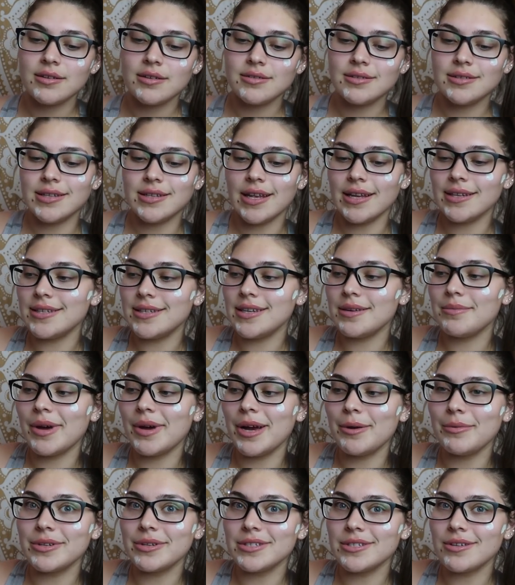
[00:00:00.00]
sent in
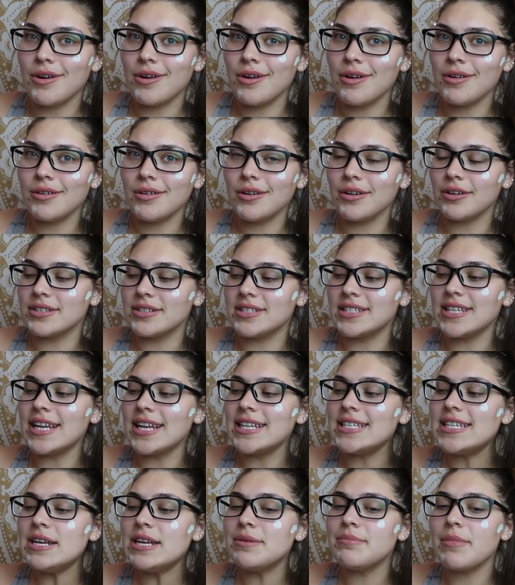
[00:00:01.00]
my result or
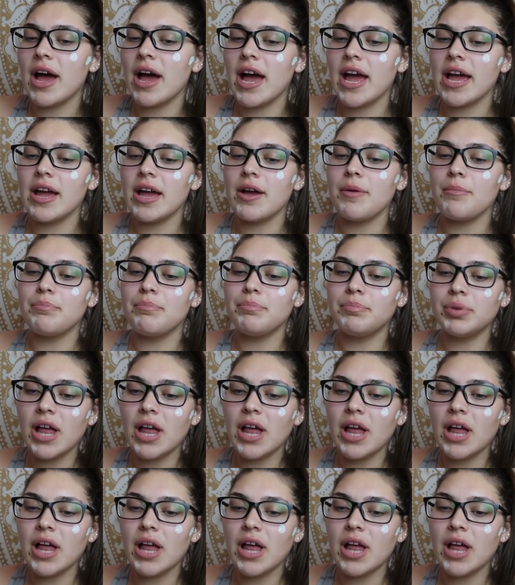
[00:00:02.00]
sent in my